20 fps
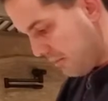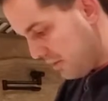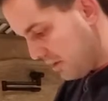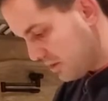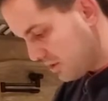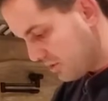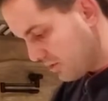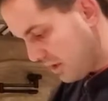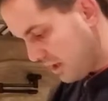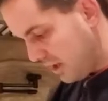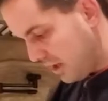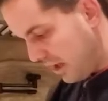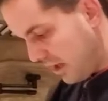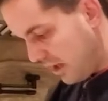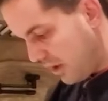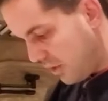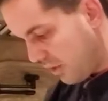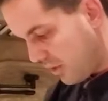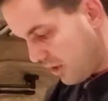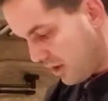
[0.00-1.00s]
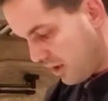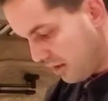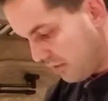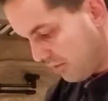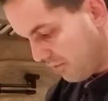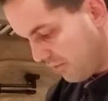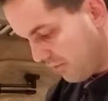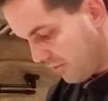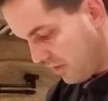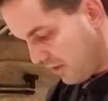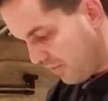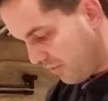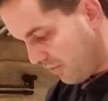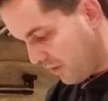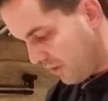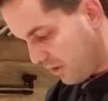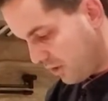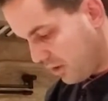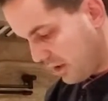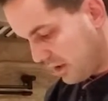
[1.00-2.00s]
much airy and
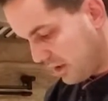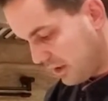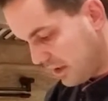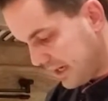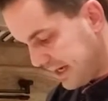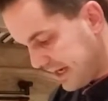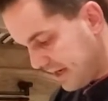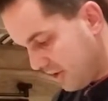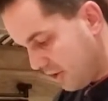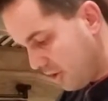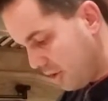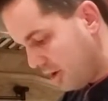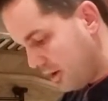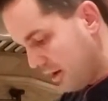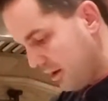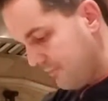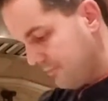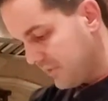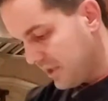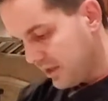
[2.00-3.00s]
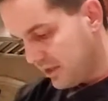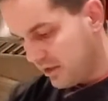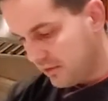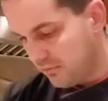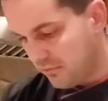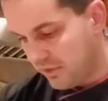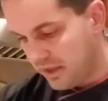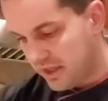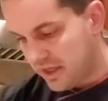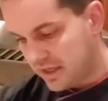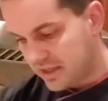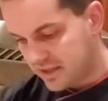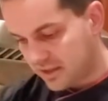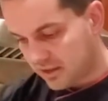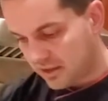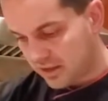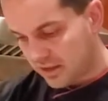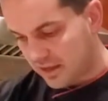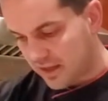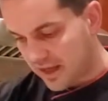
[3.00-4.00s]
fluffier and lighter, and it makes
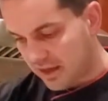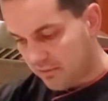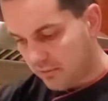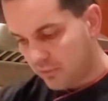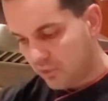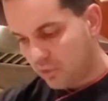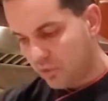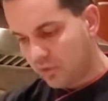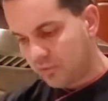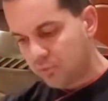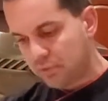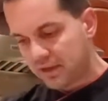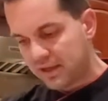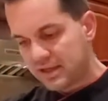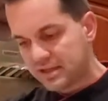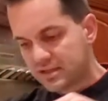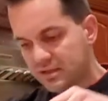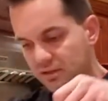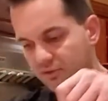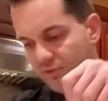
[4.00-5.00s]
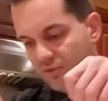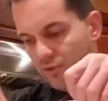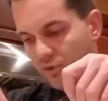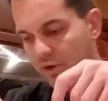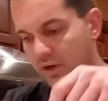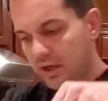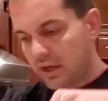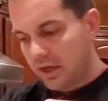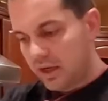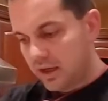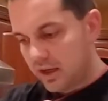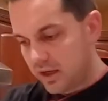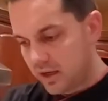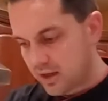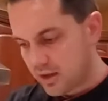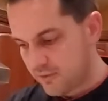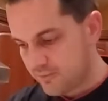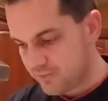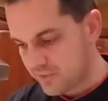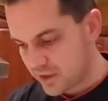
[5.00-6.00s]
it a lot more pleasant for eating.
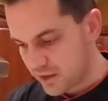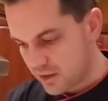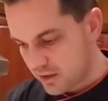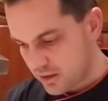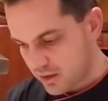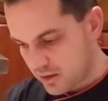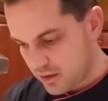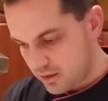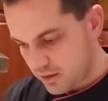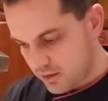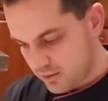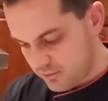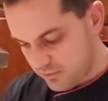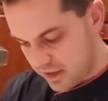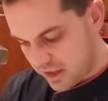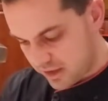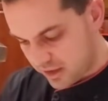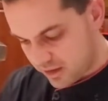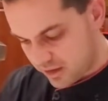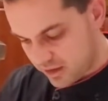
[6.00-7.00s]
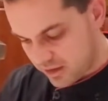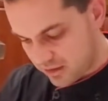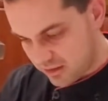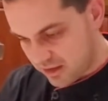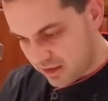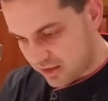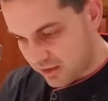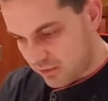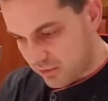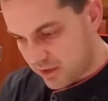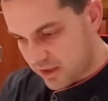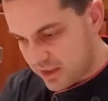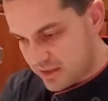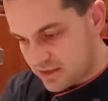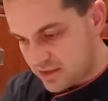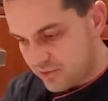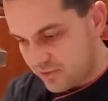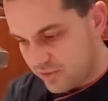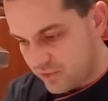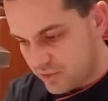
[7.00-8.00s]

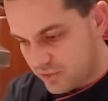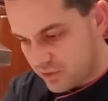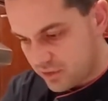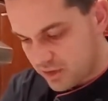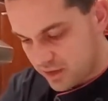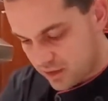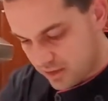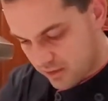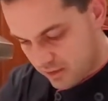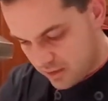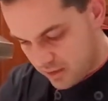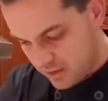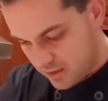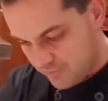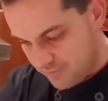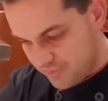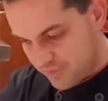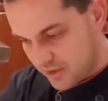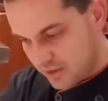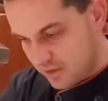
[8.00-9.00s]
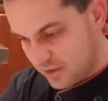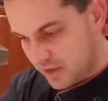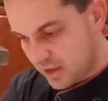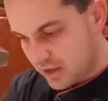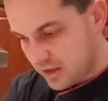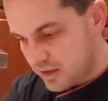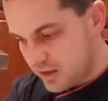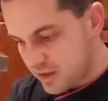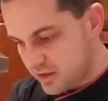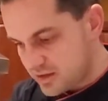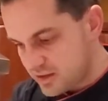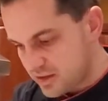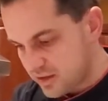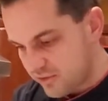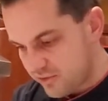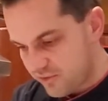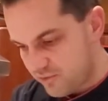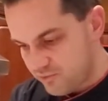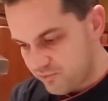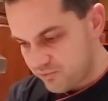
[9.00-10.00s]
Otherwise, if you do the thick layers
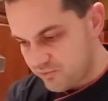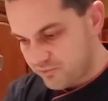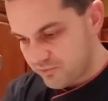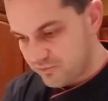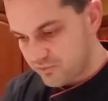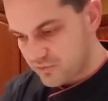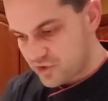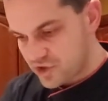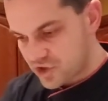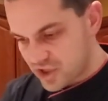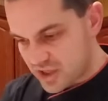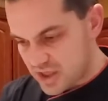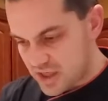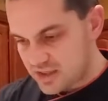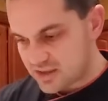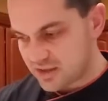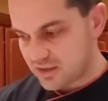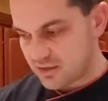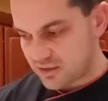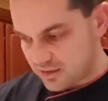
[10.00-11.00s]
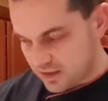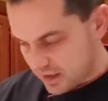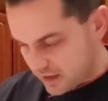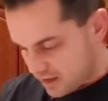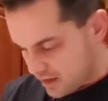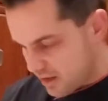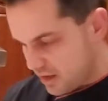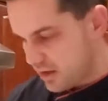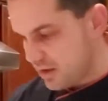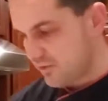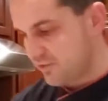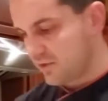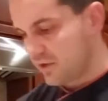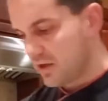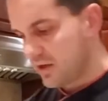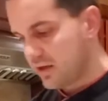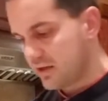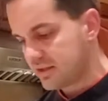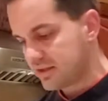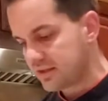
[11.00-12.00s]
of sheets and thick layer of
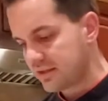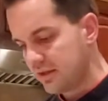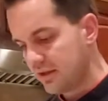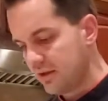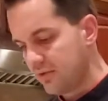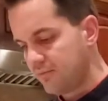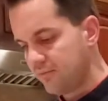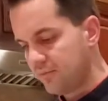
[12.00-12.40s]
nuts,